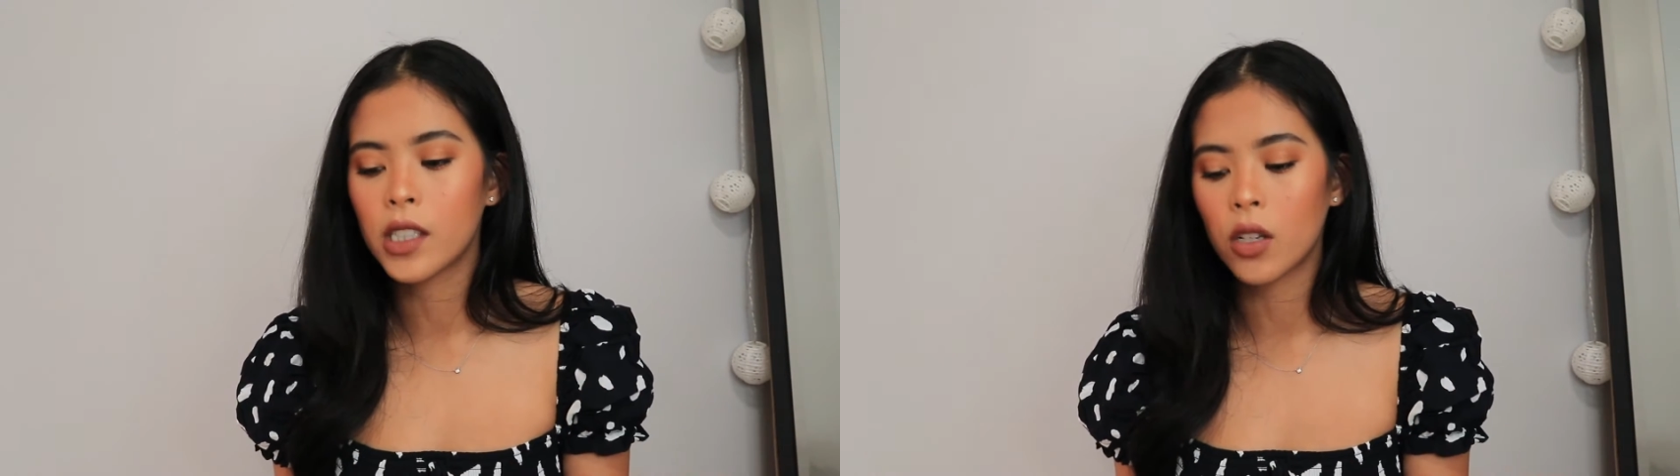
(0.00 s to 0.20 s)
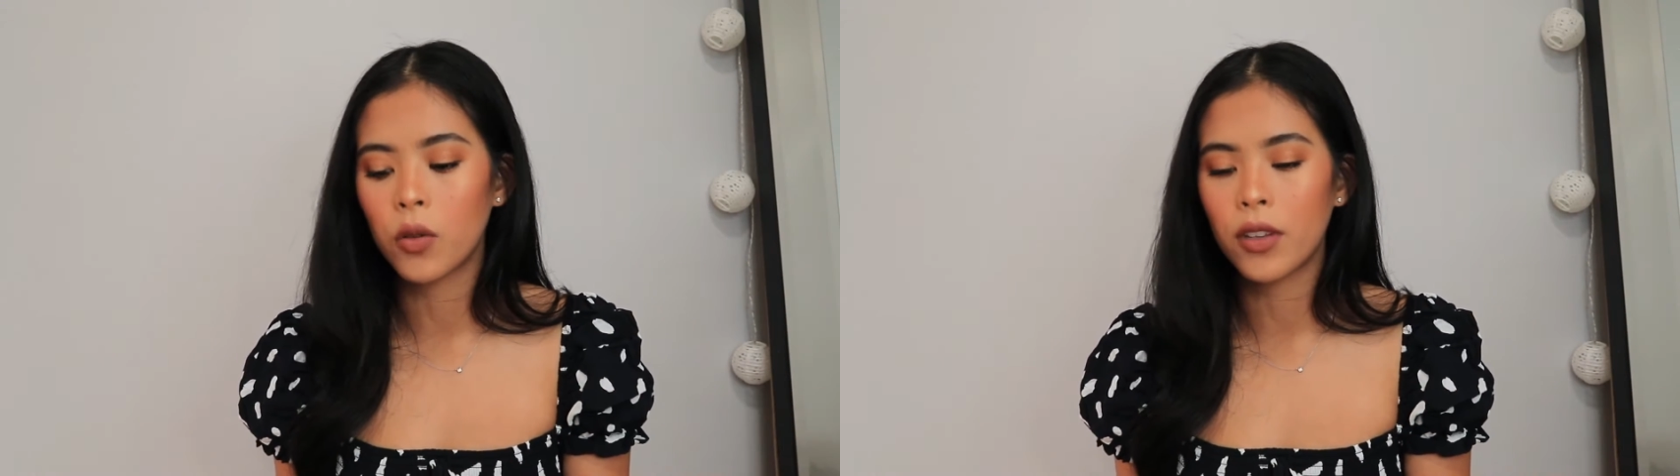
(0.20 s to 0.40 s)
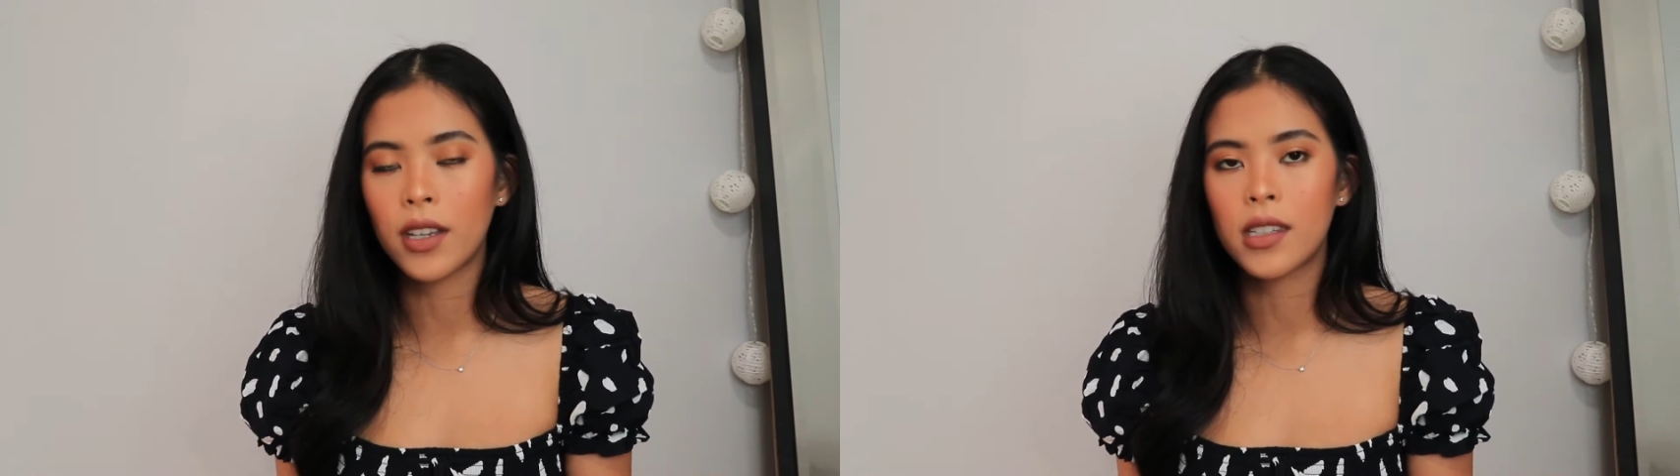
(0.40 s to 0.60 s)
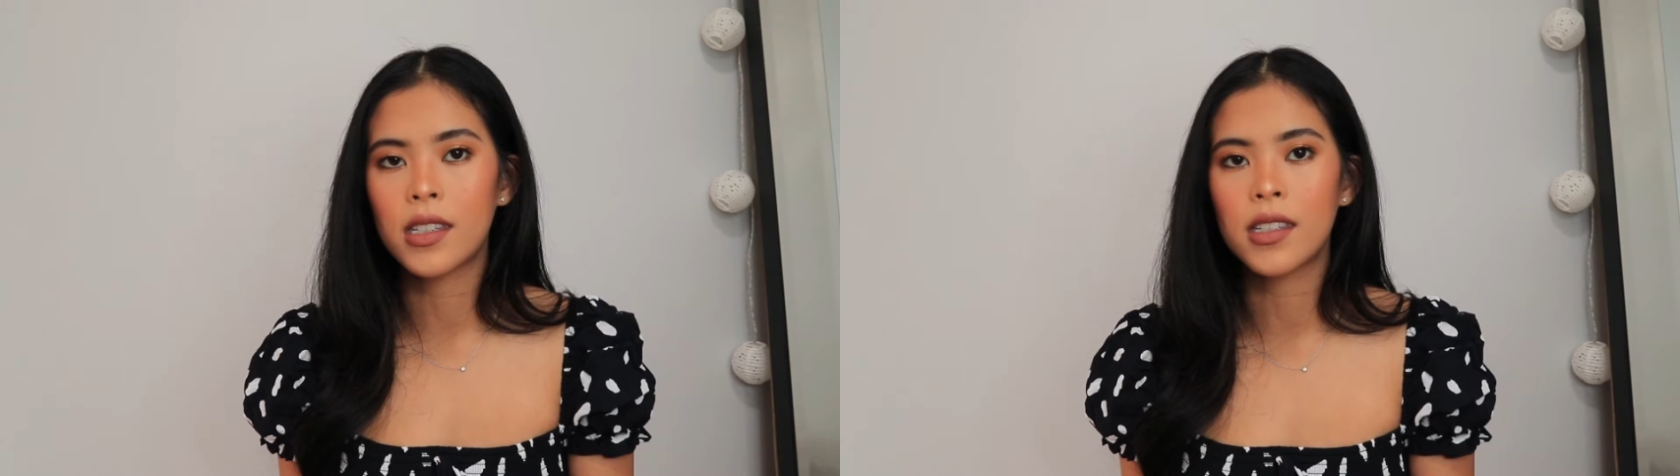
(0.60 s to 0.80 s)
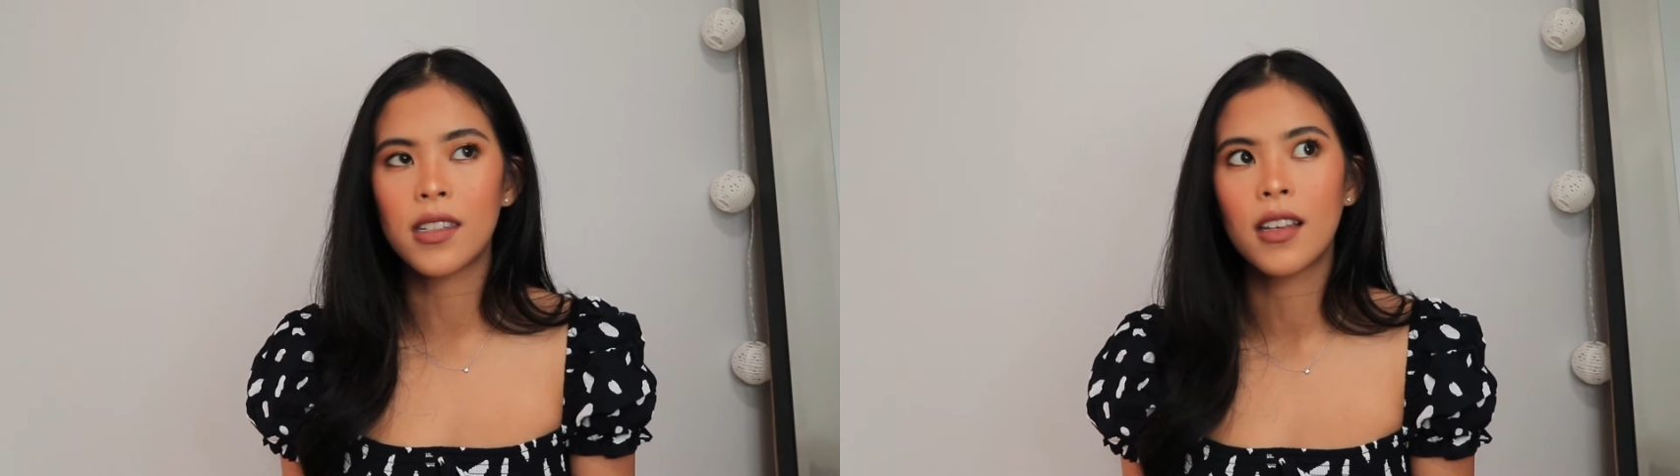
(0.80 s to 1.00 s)
So
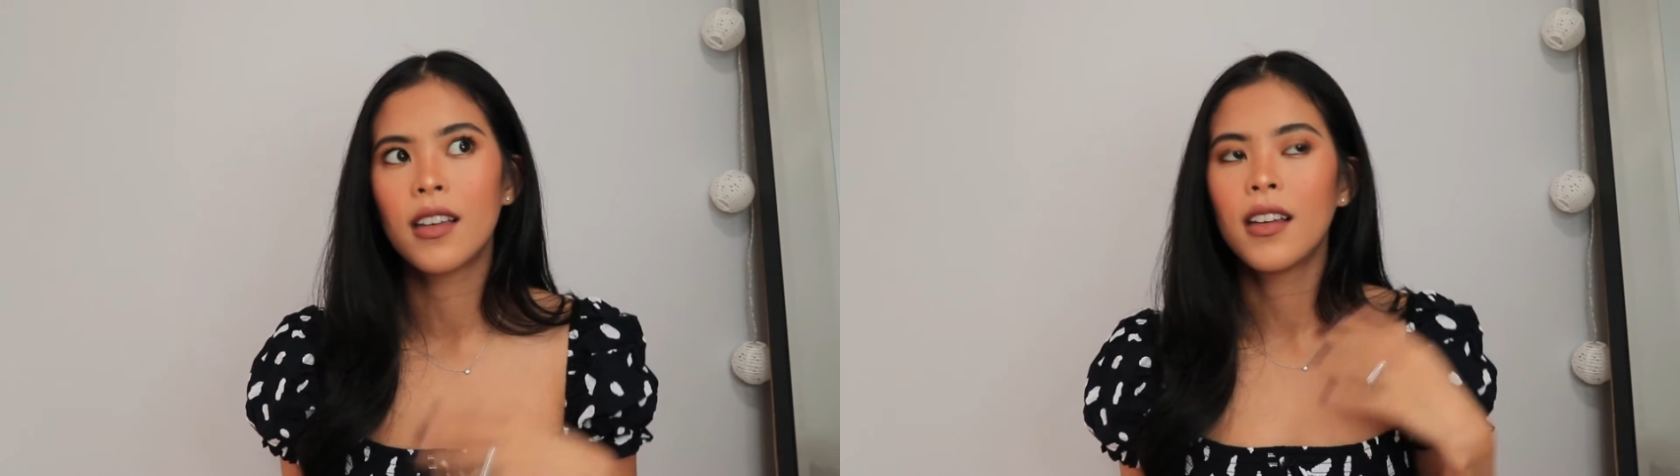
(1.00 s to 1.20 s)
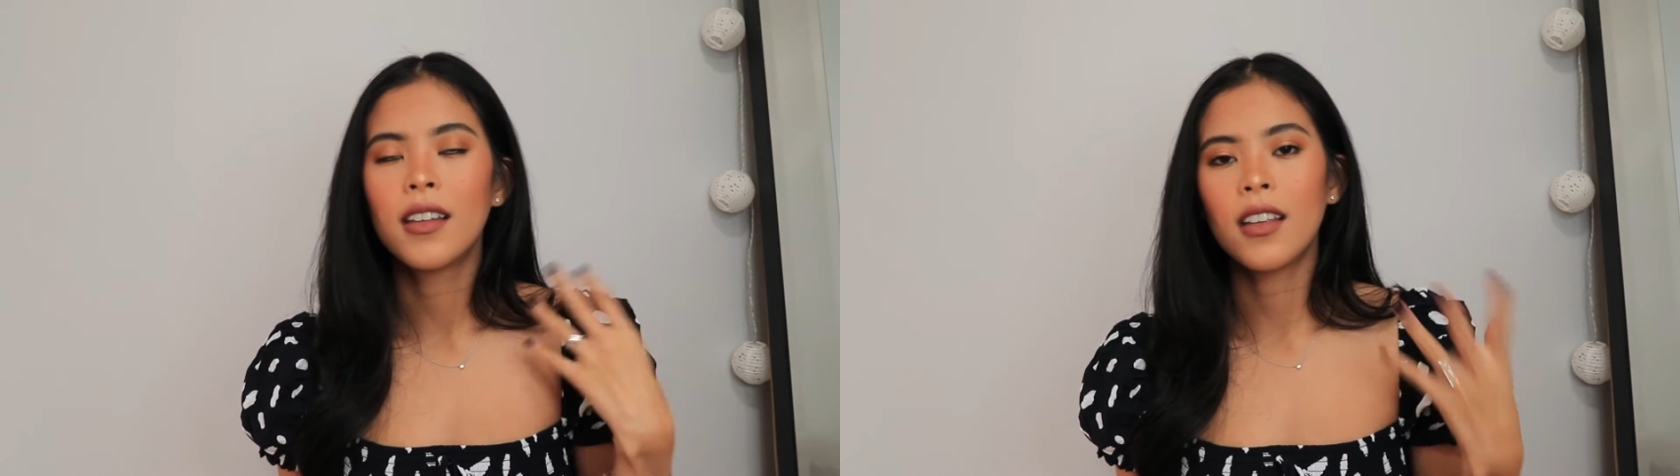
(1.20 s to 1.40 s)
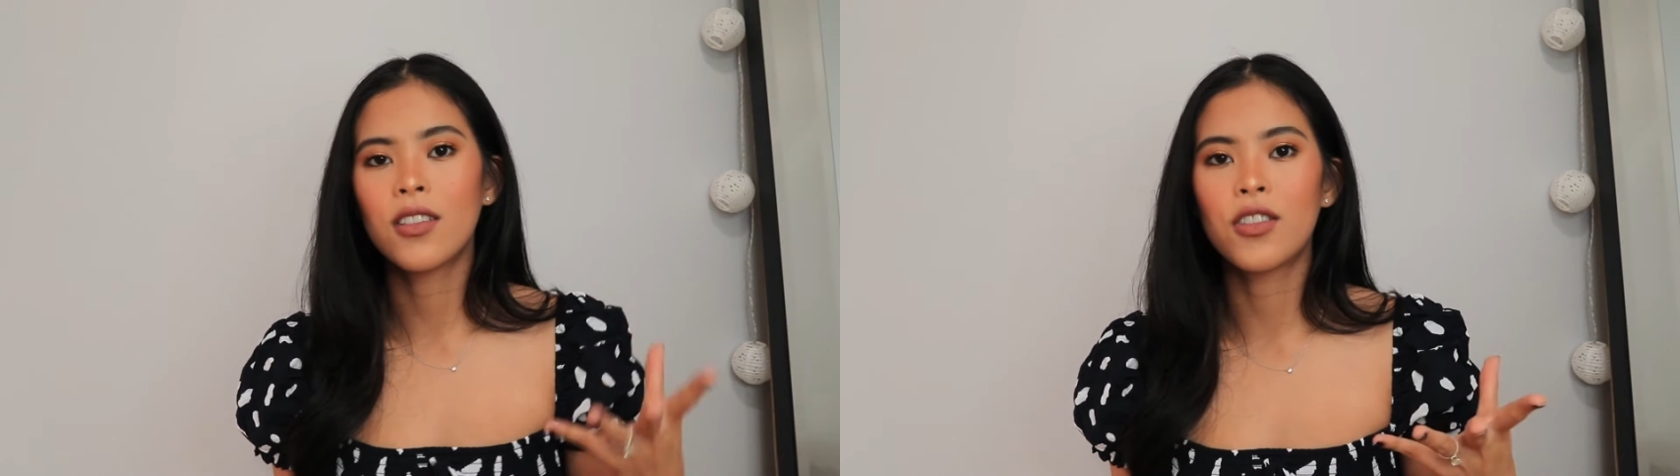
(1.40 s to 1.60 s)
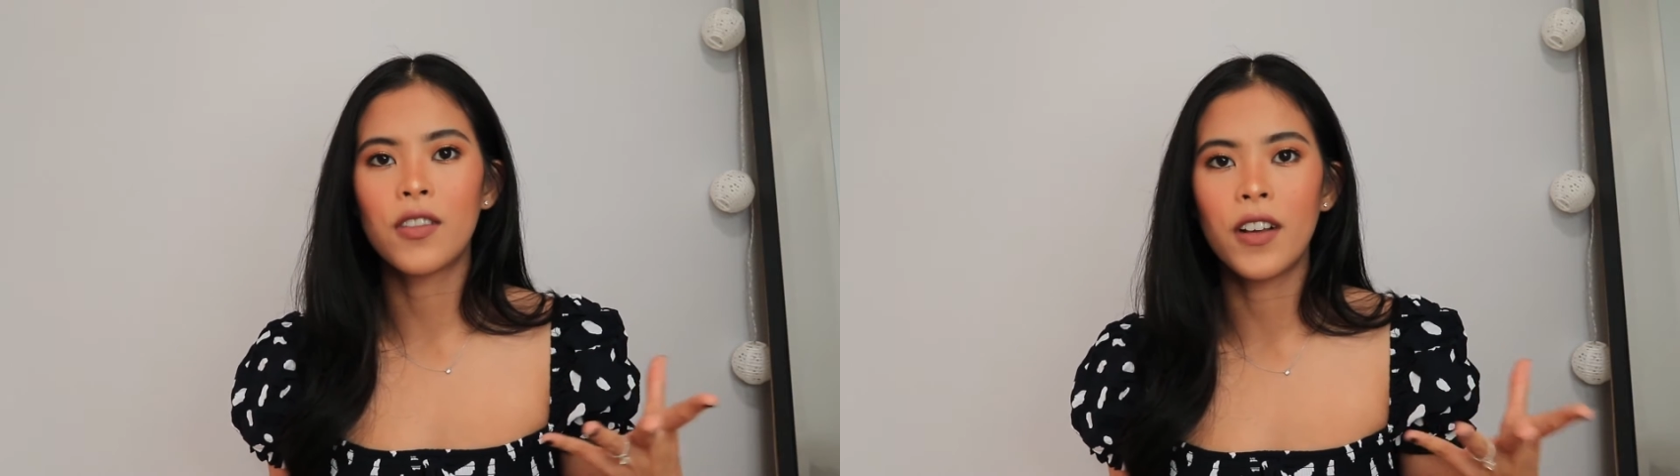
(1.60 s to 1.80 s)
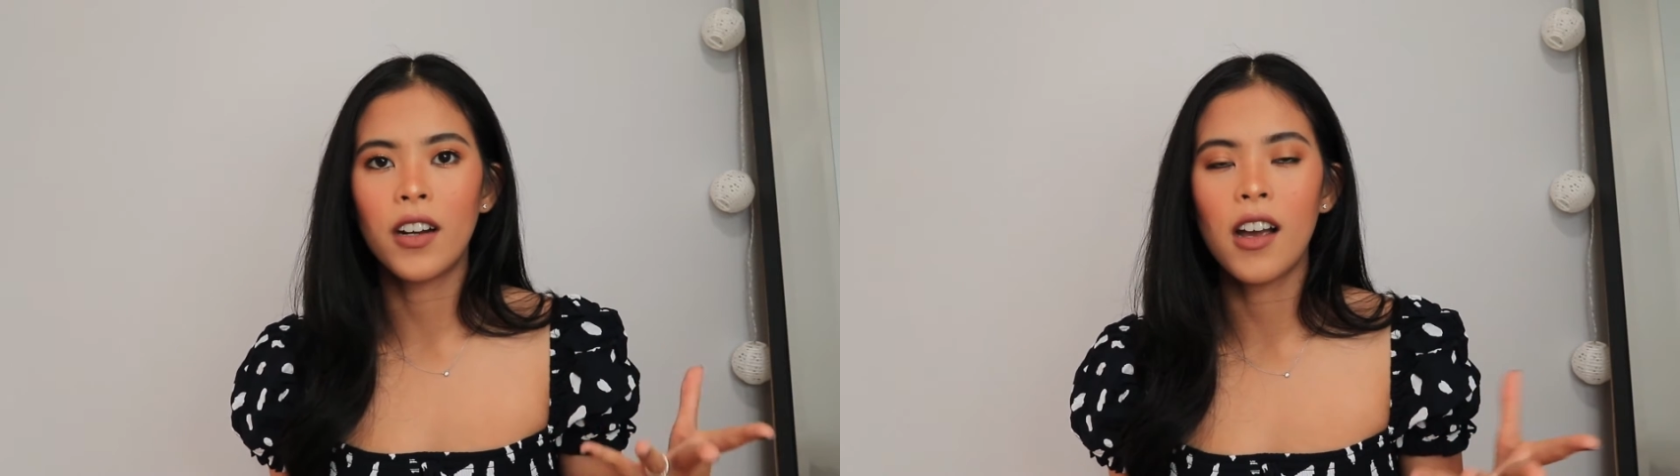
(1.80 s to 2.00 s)
that's
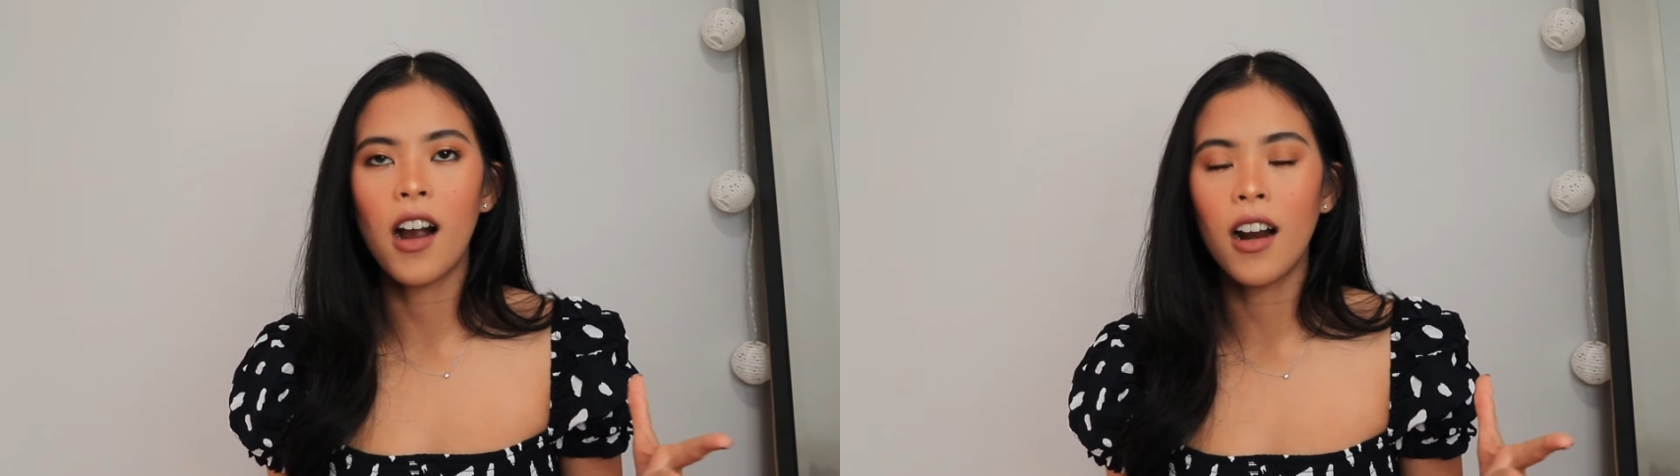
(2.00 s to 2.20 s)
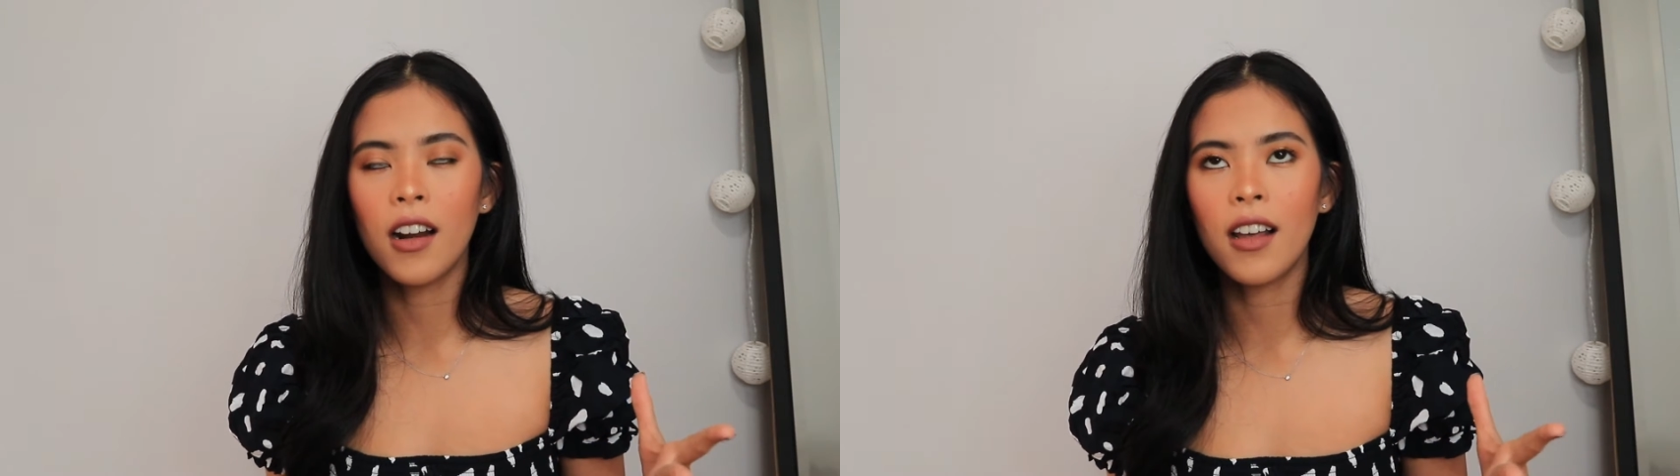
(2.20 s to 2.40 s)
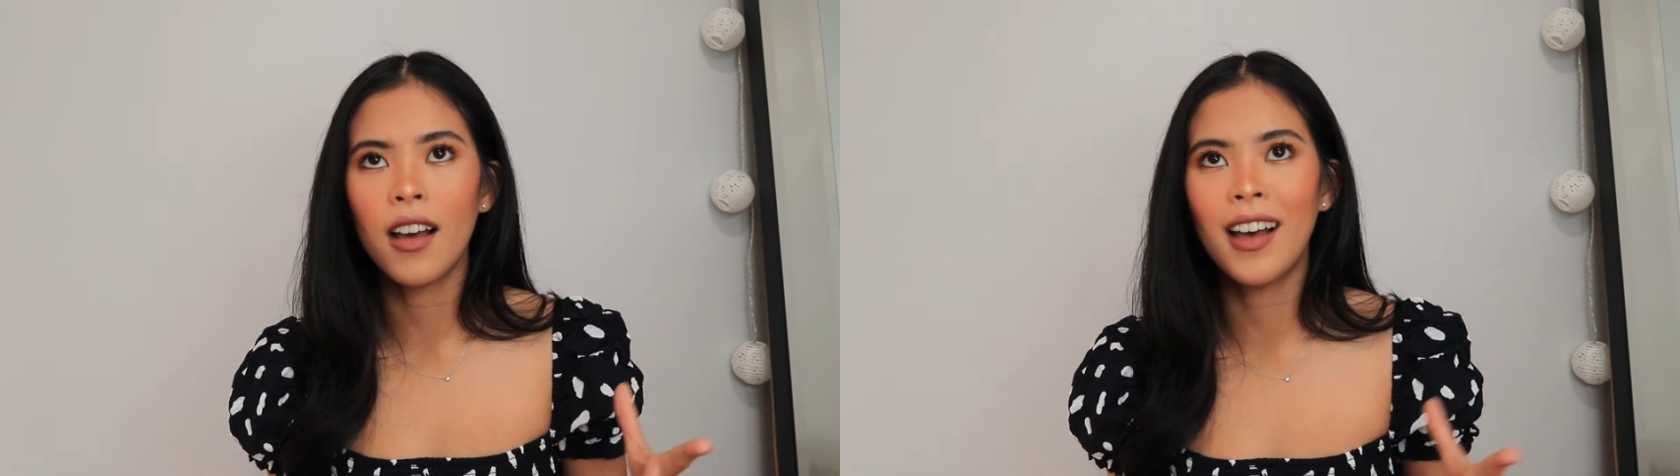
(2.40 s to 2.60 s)
just very hard.